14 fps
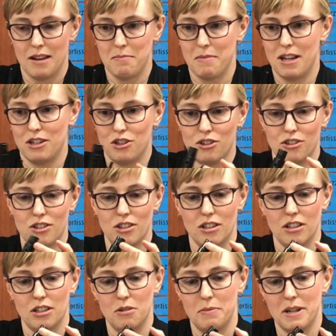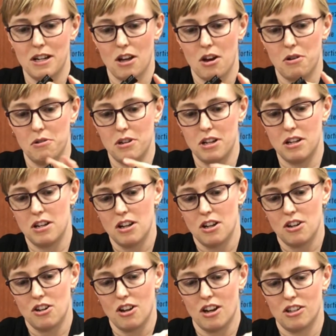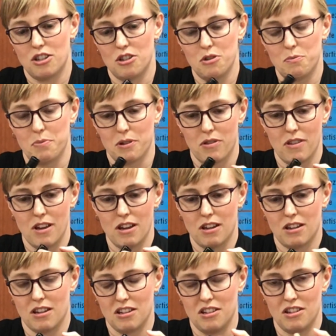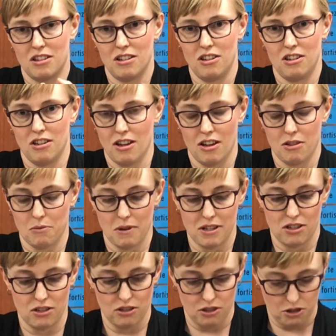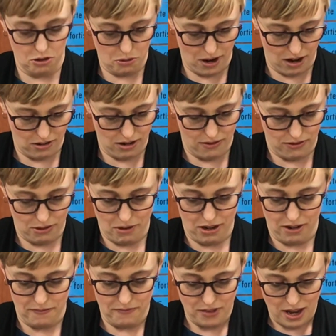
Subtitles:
Make sure it's a little bit coated, not super thick, because otherwise it'll goo out everywhere.